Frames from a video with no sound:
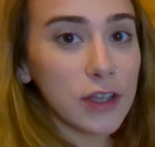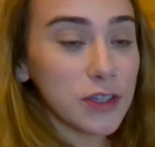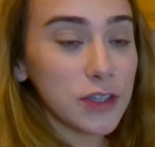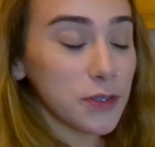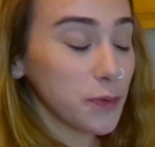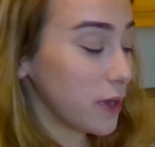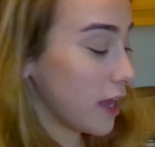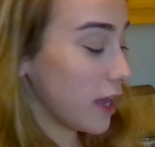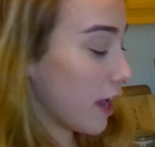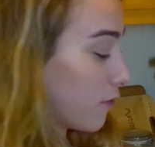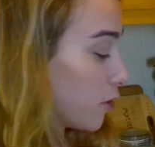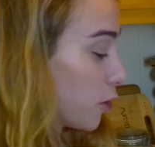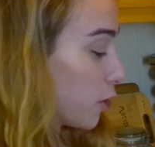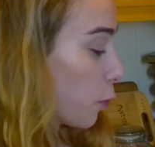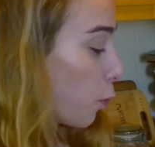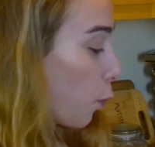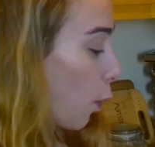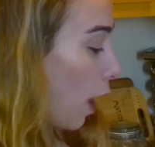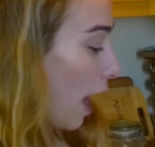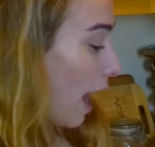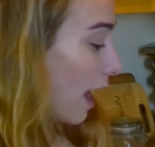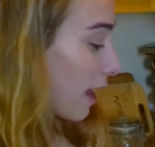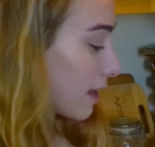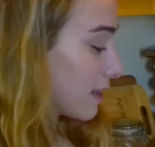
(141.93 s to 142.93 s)
So we have our
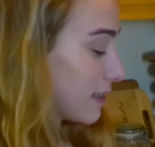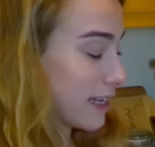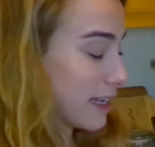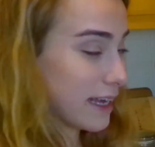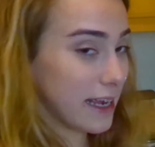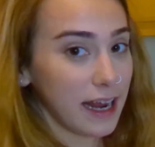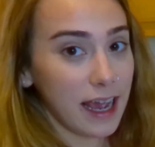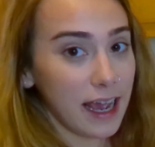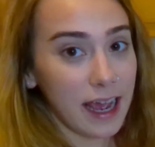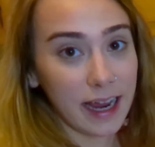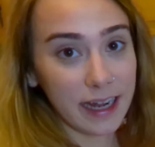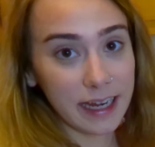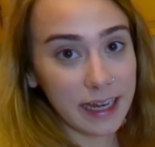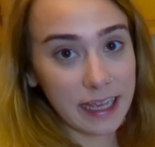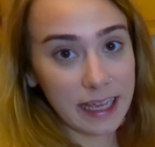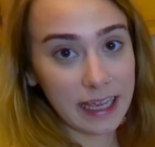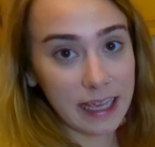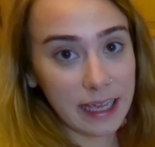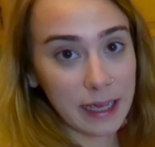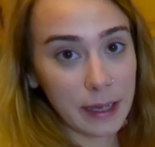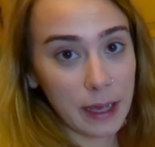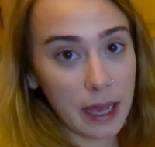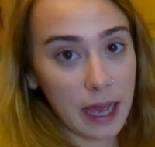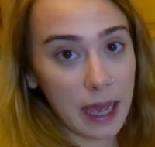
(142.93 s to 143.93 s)
wax and
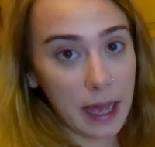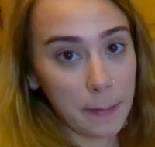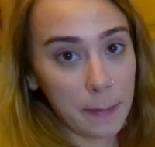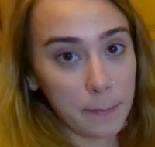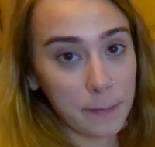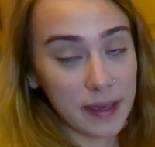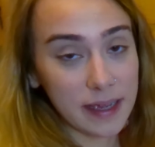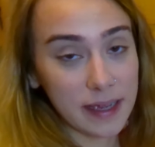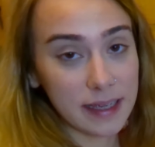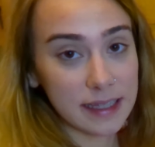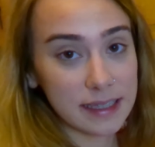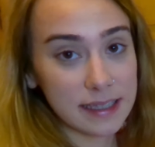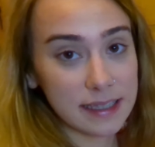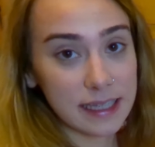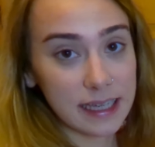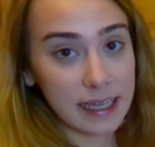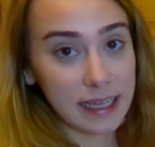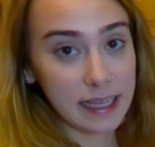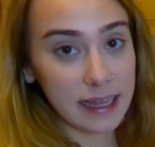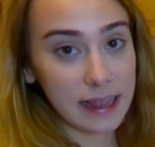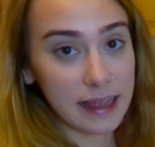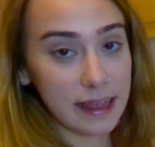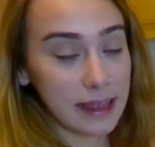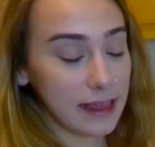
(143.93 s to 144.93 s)
honey mix
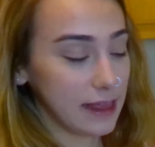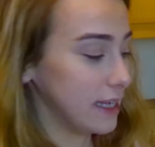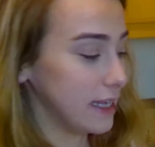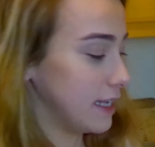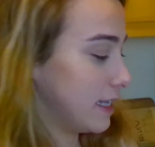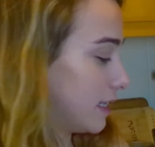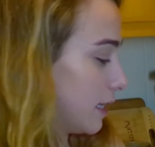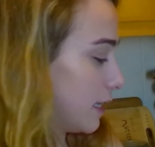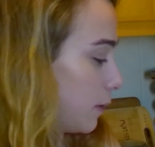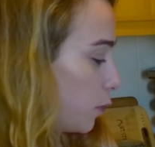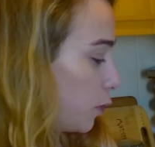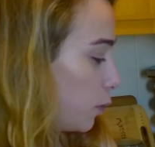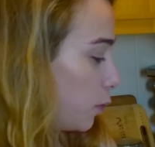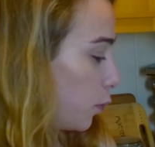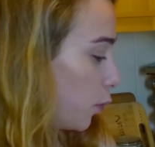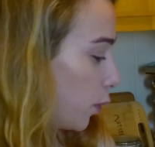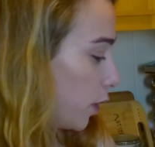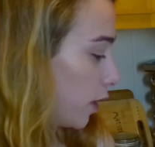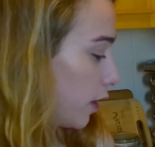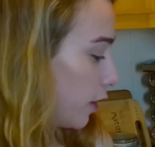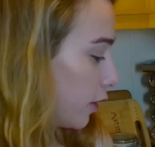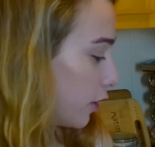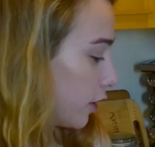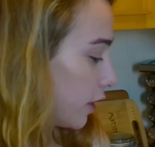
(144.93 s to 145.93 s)
in the double
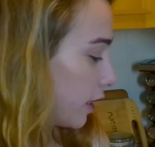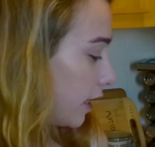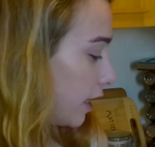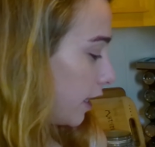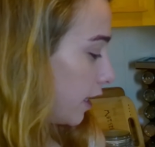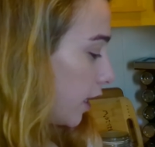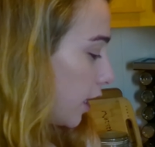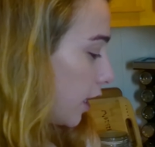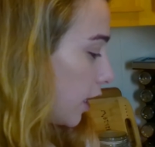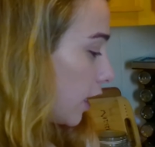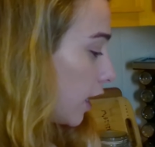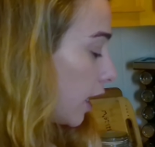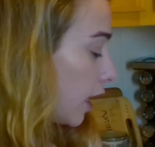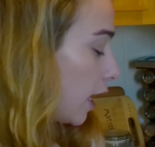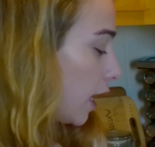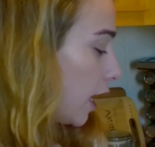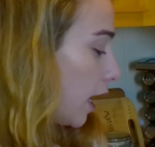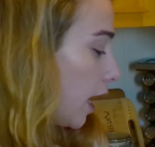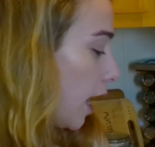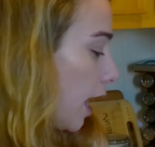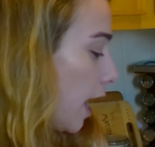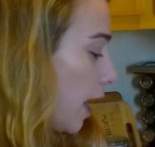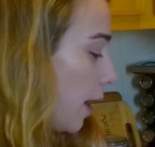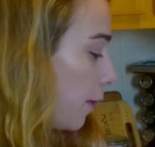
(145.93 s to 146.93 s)
boiler here.
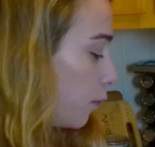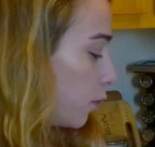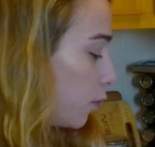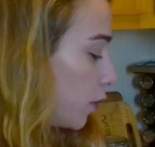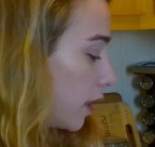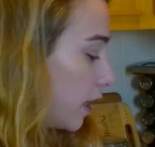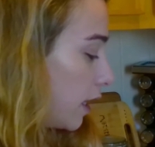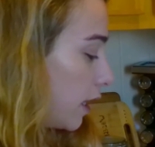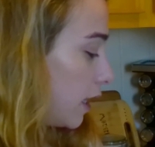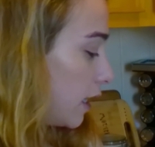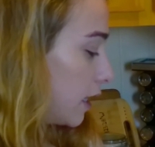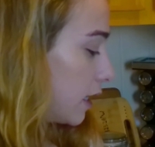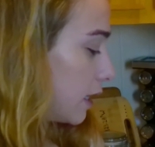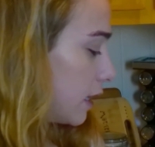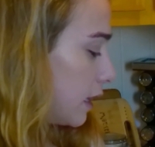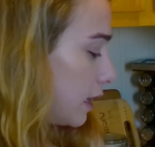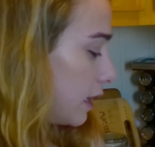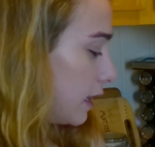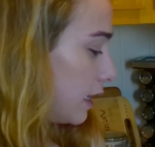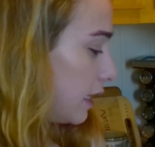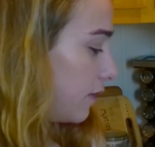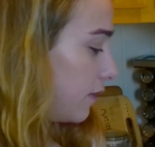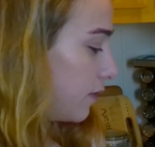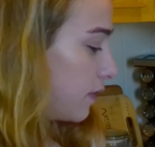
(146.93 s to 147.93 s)
We're gonna
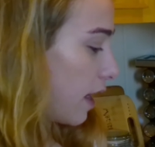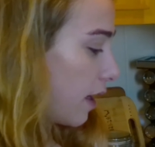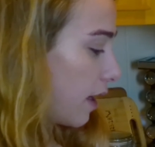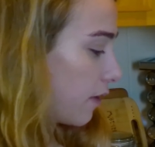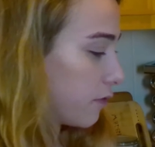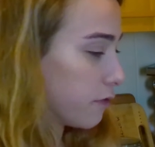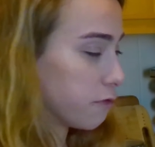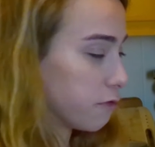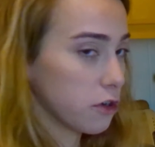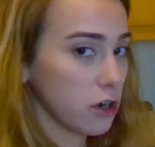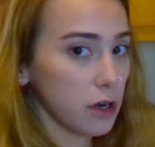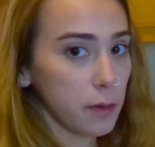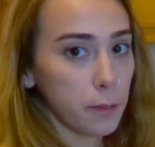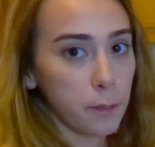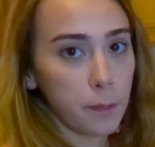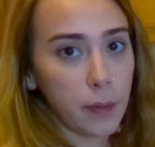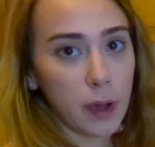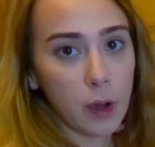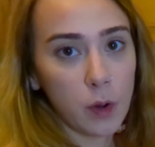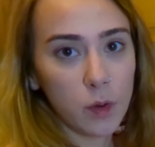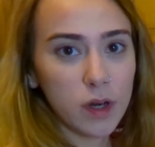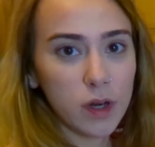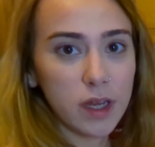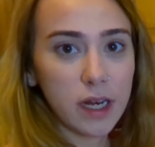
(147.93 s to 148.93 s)
leave that for
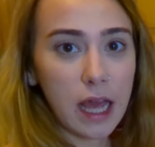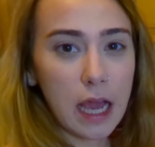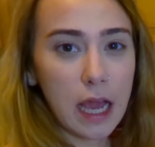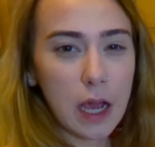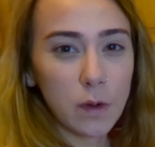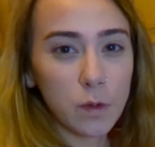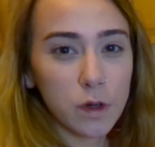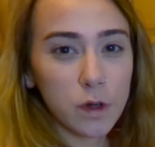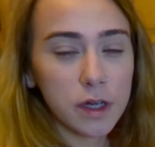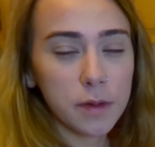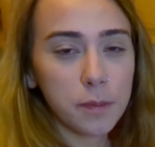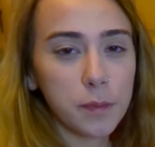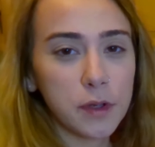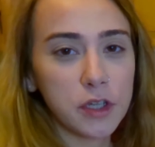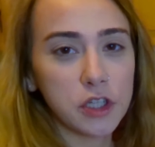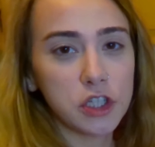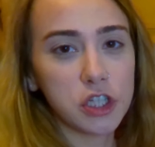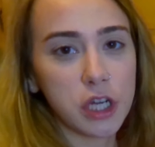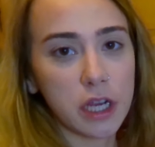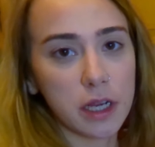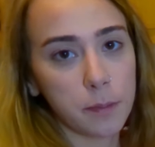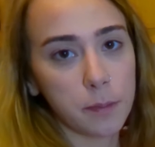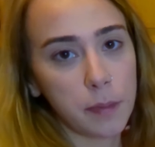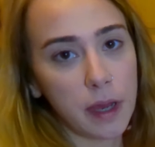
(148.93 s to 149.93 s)
about an hour,
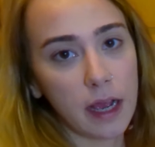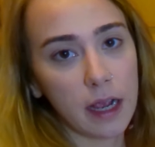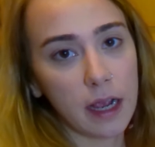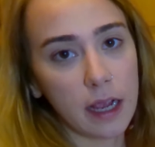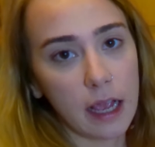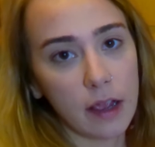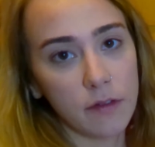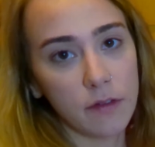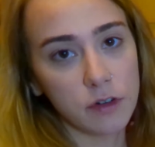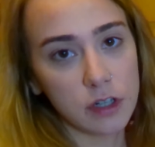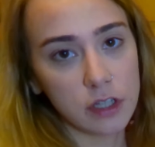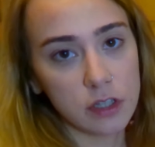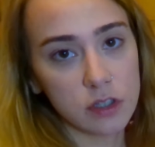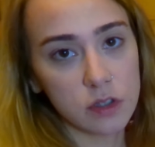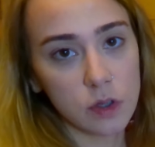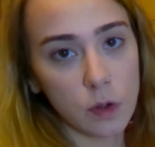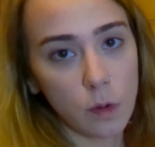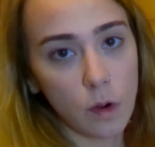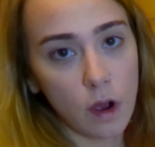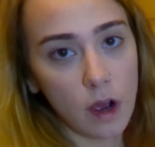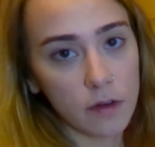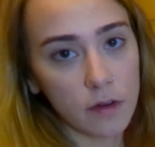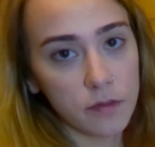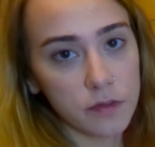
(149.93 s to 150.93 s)
but check back every
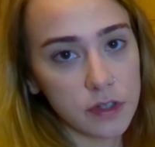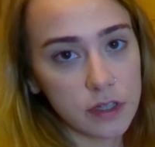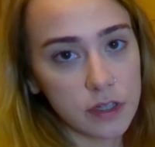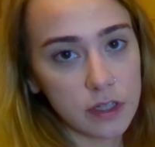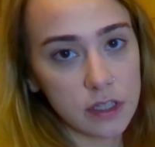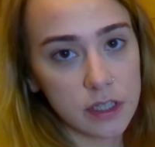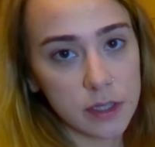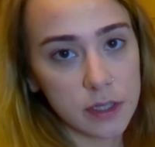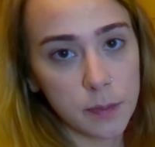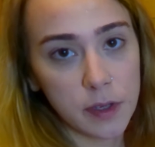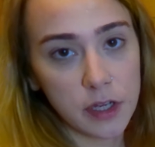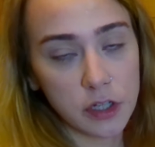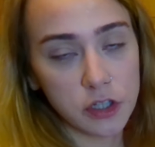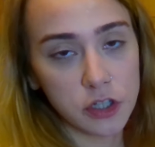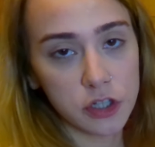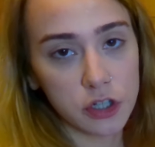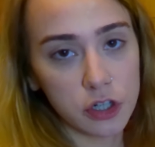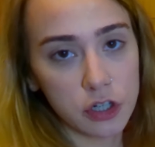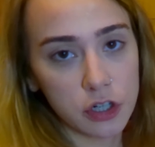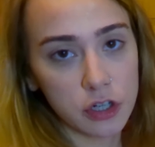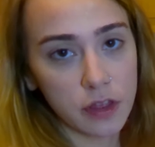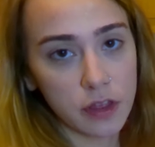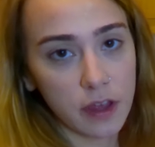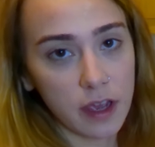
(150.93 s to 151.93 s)
so often to make
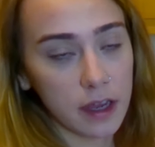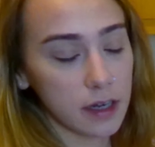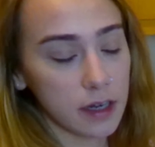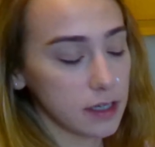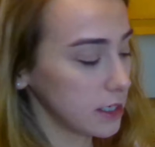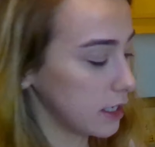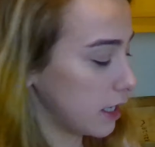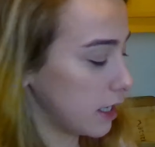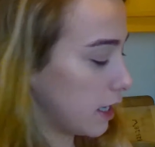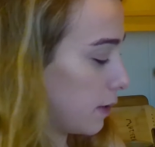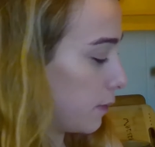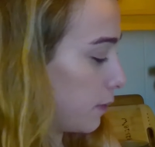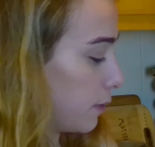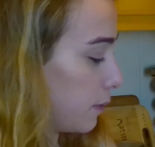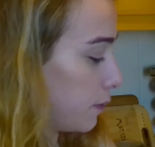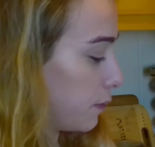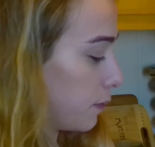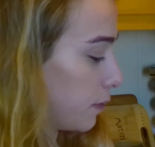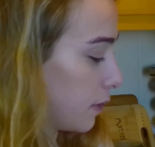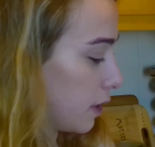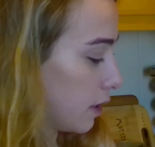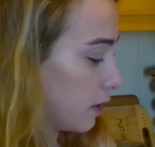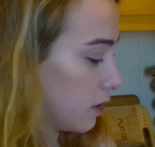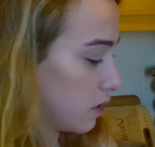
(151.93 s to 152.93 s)
sure that
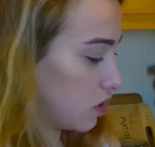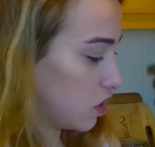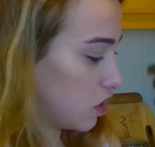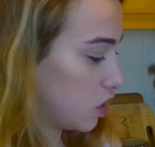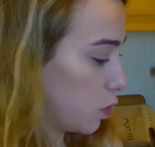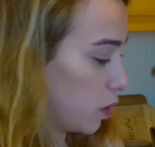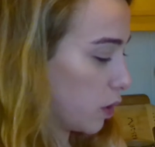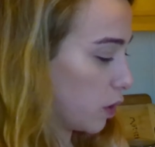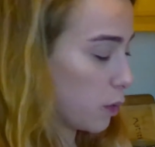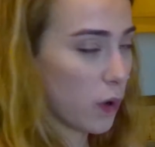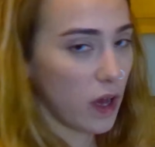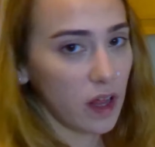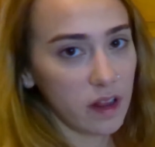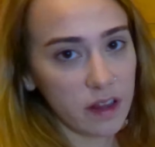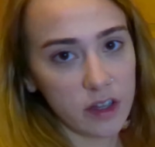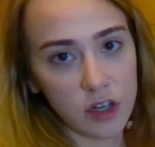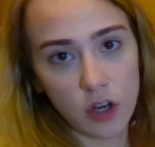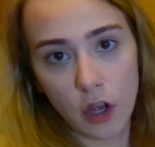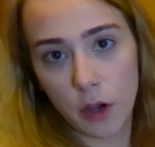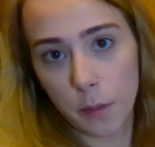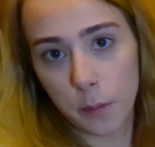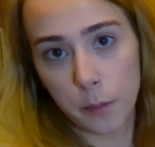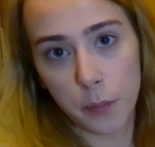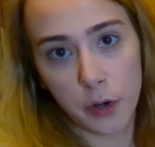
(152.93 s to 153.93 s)
it's doing well
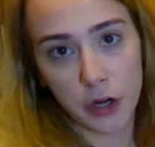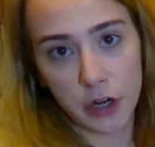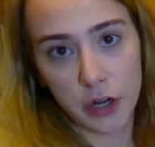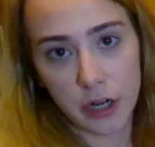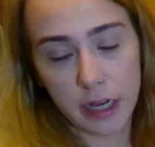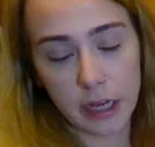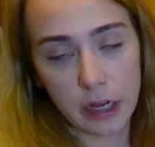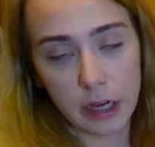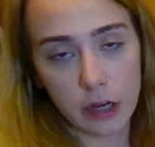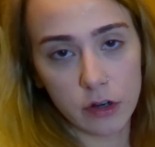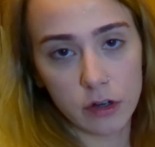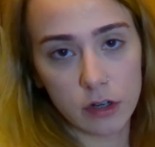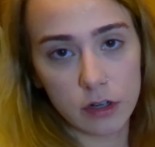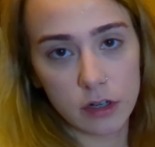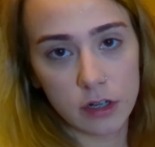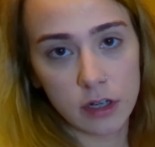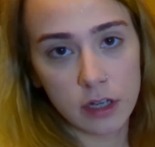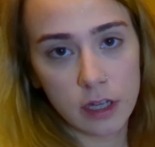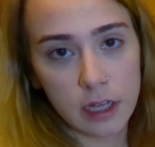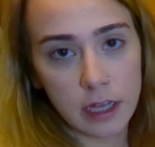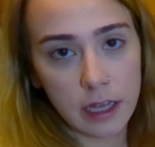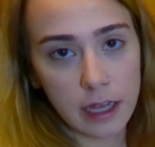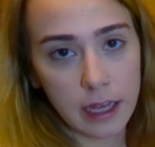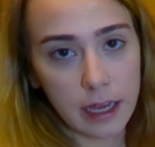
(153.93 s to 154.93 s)
and not burning or
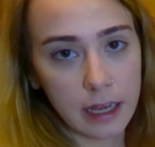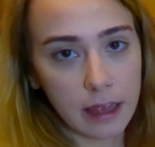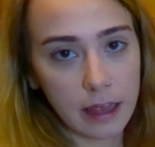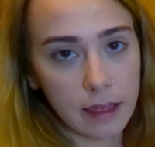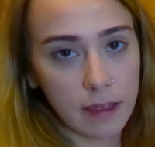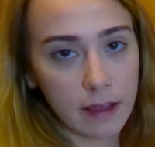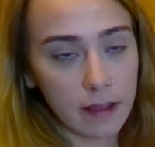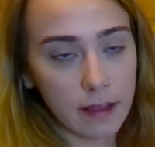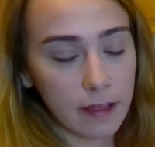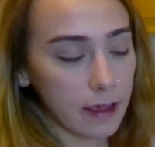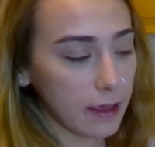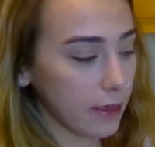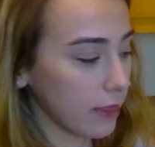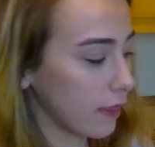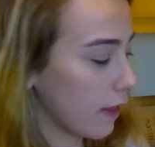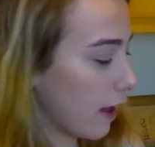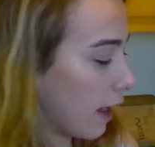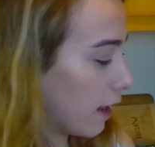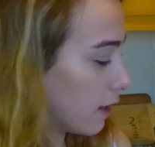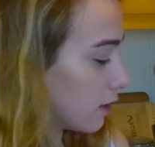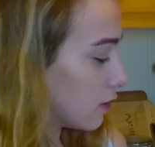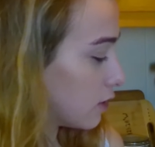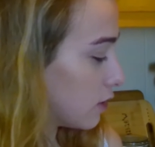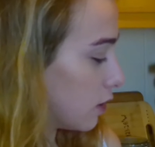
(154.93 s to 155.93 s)
anything like
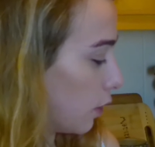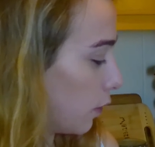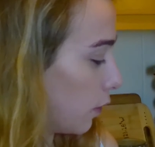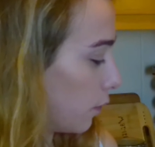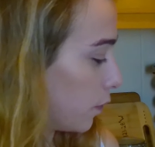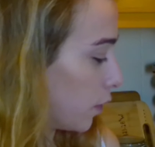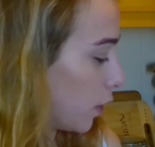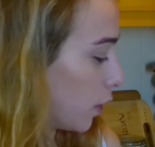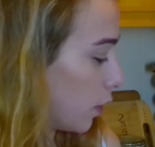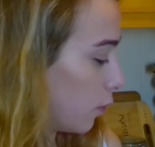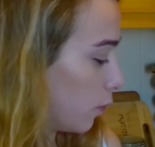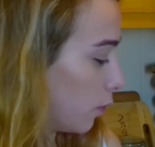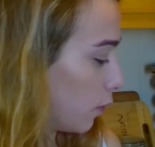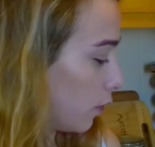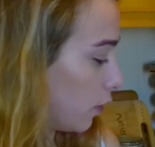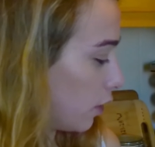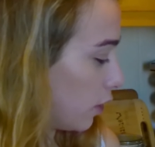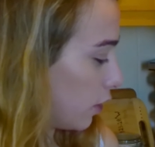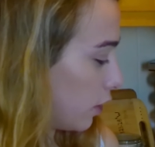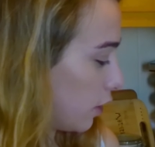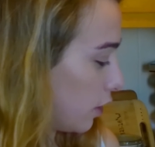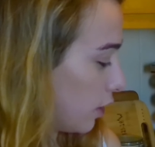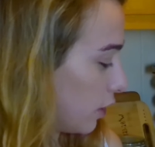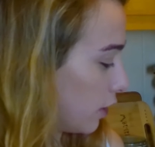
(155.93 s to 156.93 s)
that. So
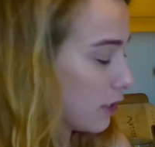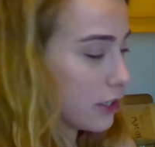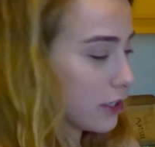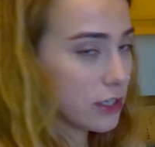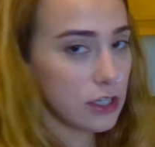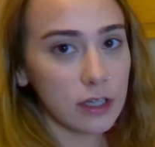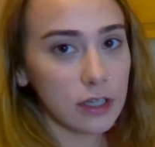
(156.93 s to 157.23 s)
we'll